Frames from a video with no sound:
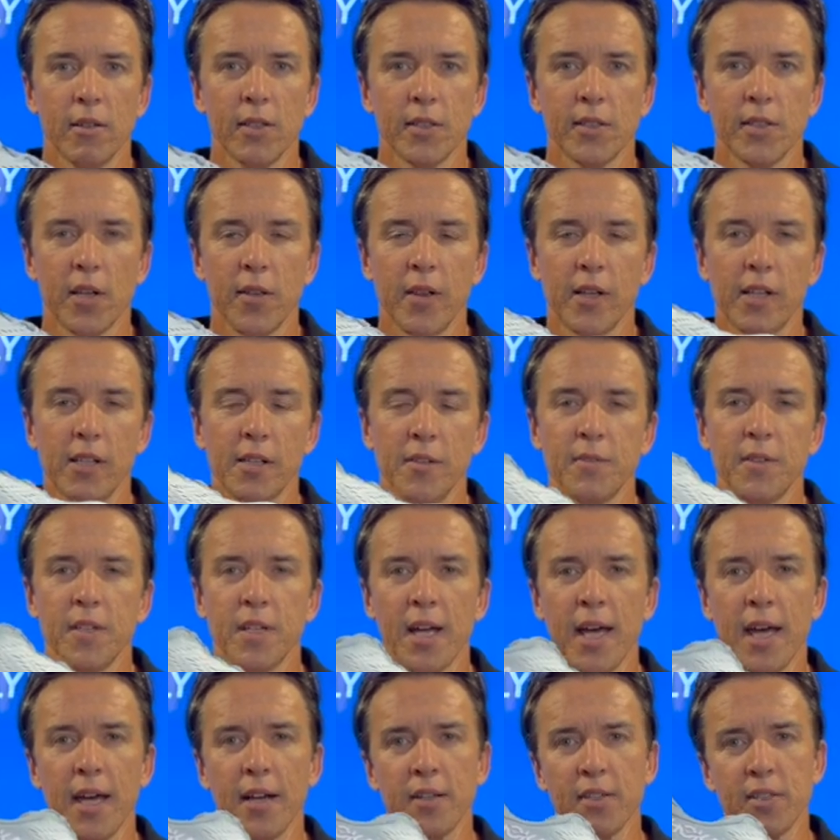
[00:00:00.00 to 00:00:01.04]
So the Clifton
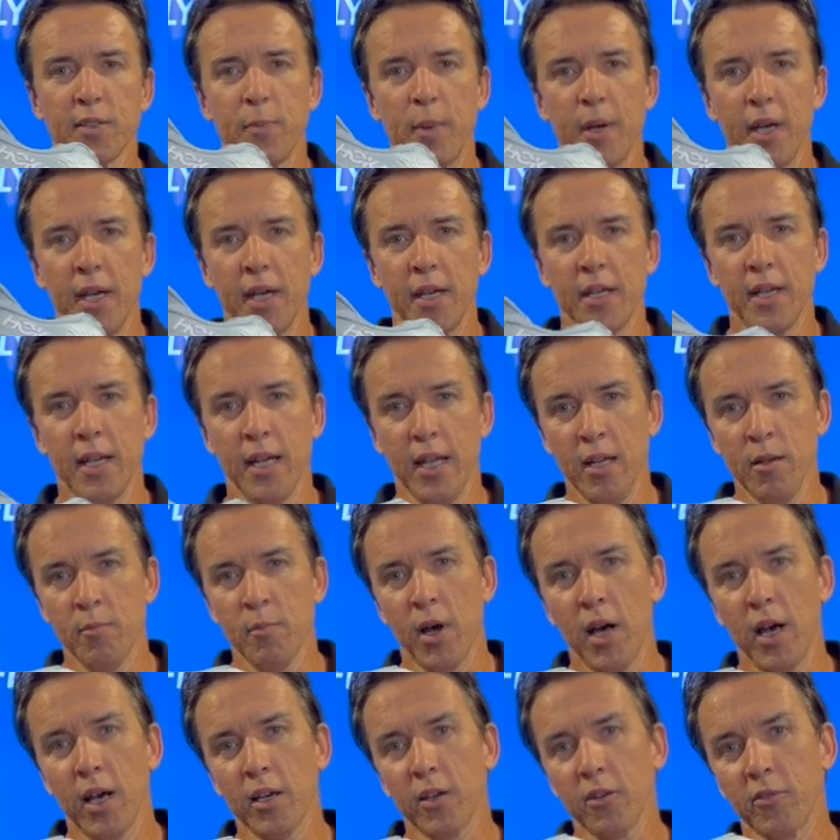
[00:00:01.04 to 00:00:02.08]
8 has been in
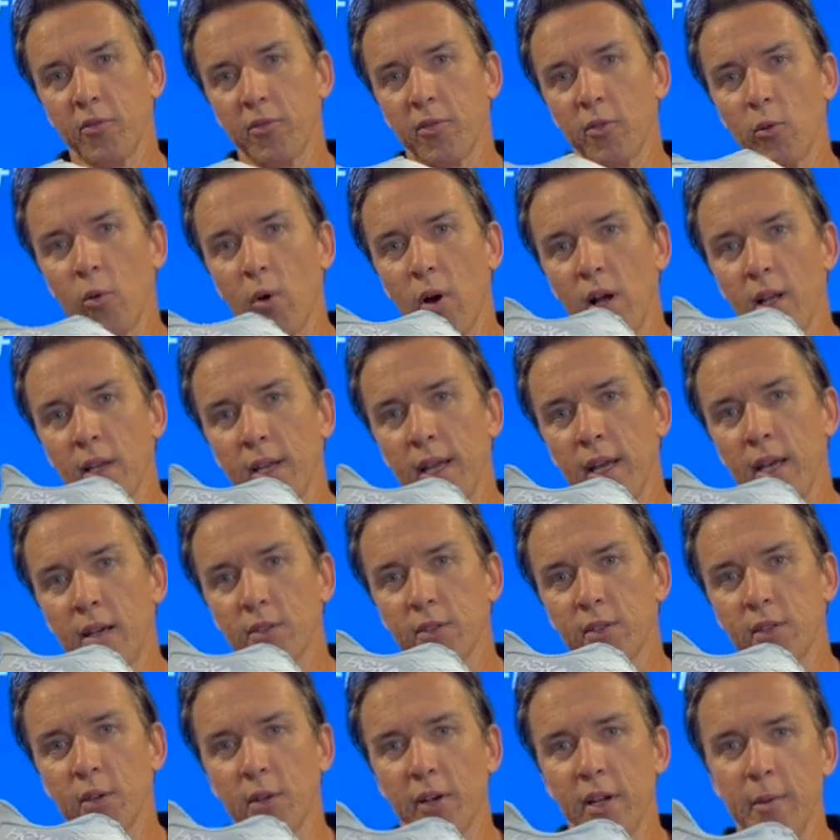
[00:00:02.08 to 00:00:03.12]
market for a while now.
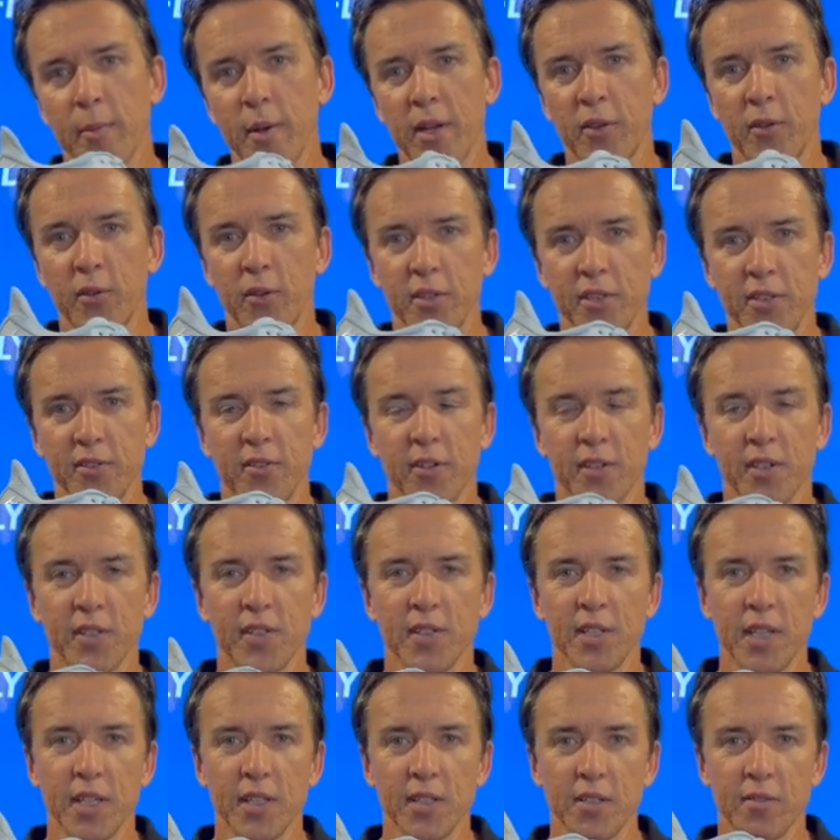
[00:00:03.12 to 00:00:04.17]
It's already been through its first
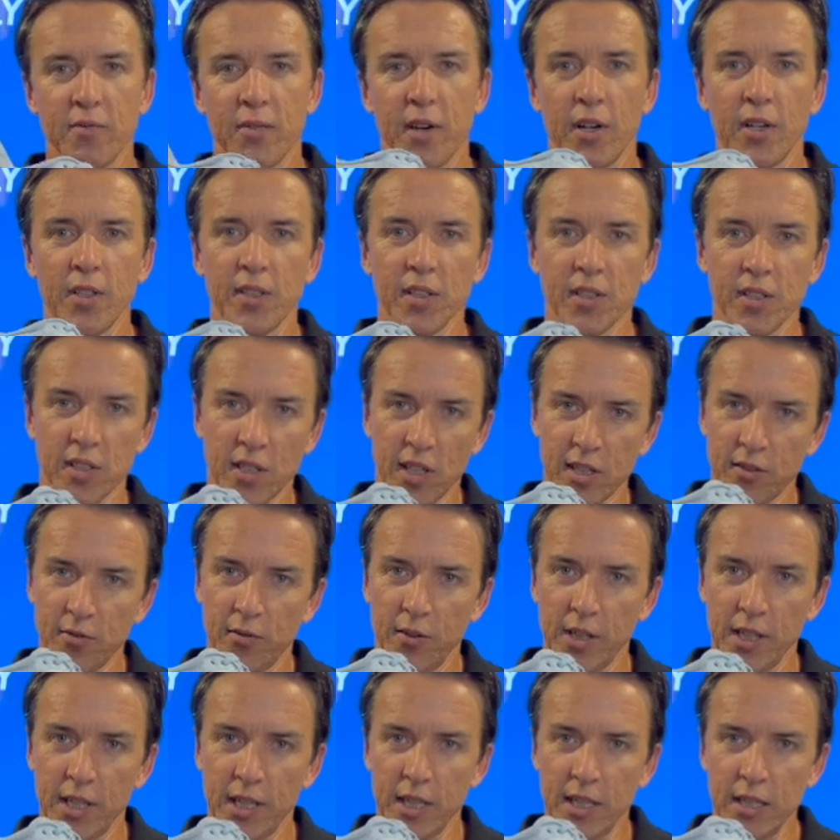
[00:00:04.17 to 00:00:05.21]
season very
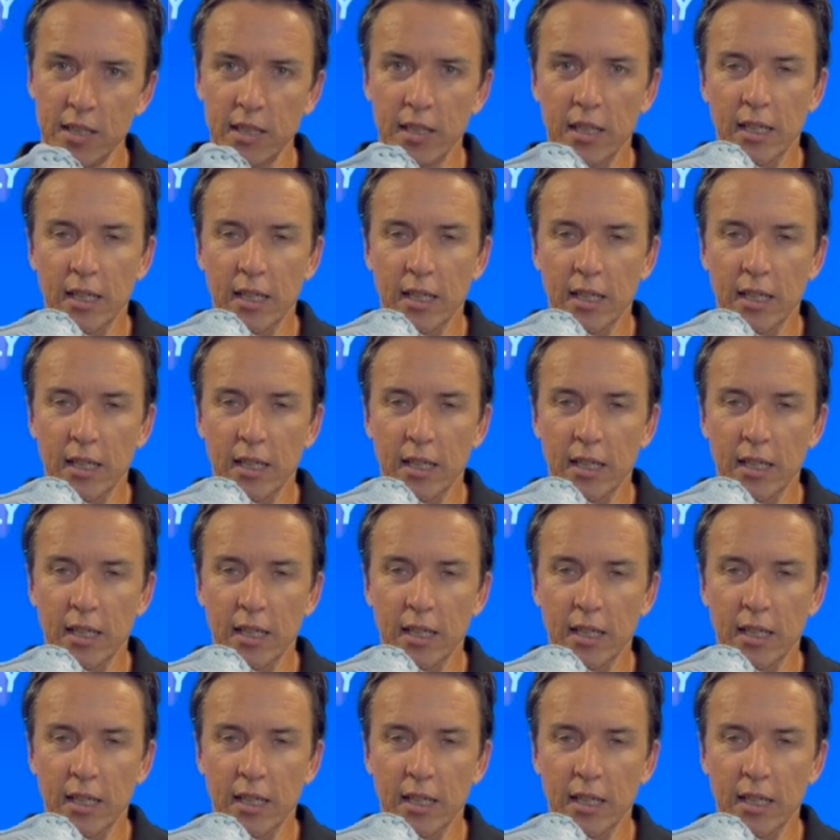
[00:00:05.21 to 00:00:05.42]
successfully